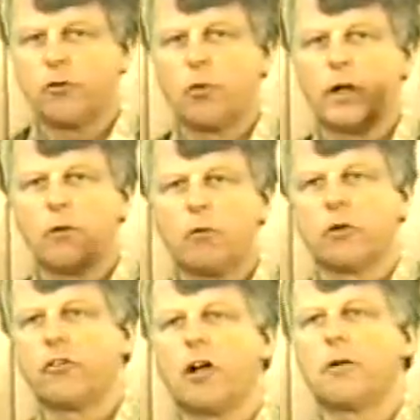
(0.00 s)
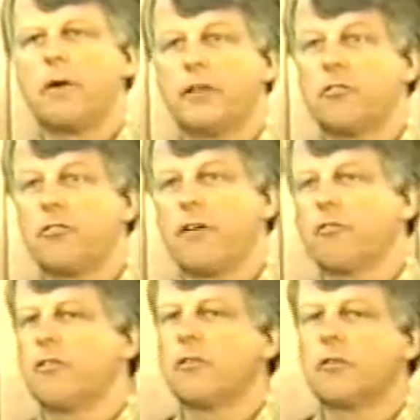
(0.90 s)
what we'll talk about this
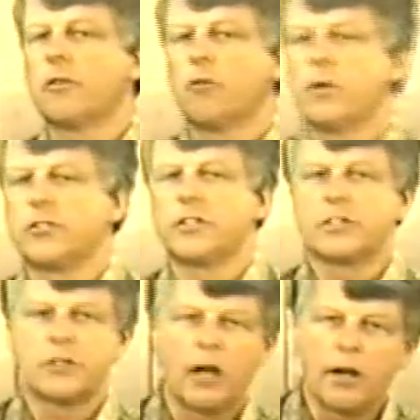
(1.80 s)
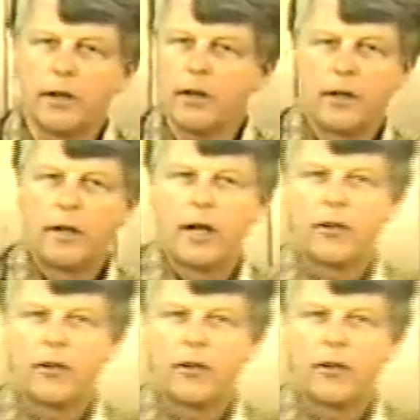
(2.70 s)
afternoon, which is a